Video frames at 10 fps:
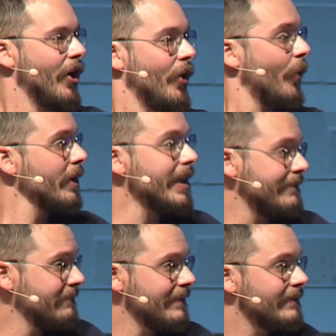Or like
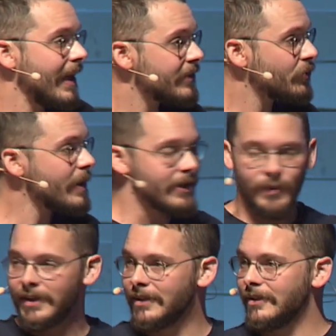last week
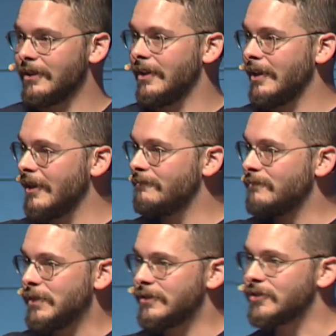when a
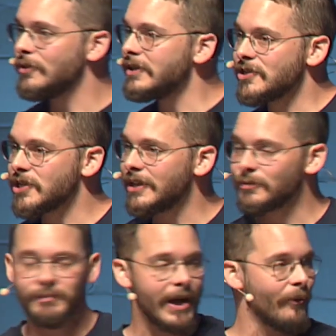student shares
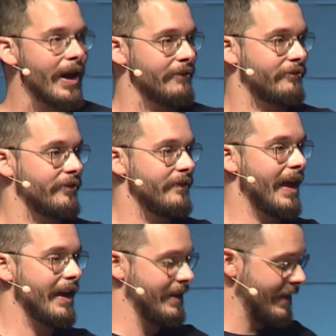with my wife
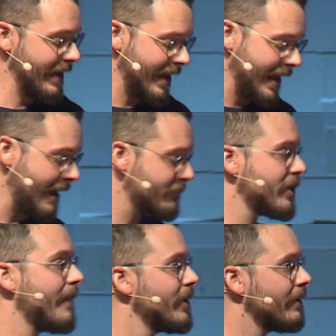that after
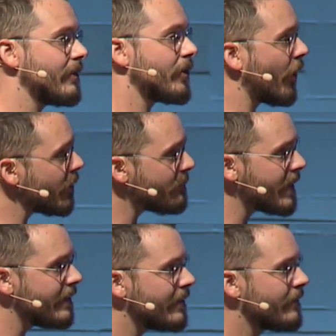having grown up
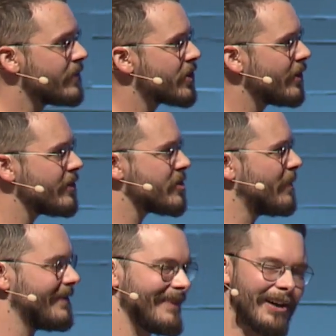in the church
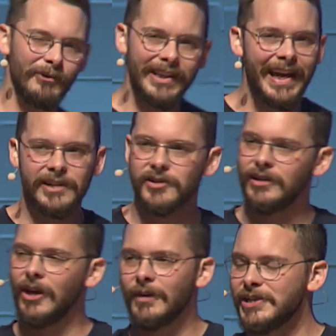but not really actually
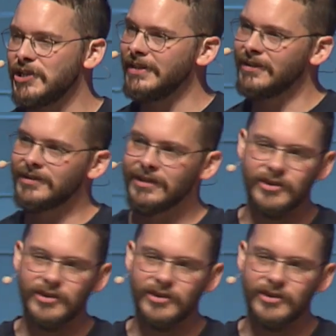knowing Jesus and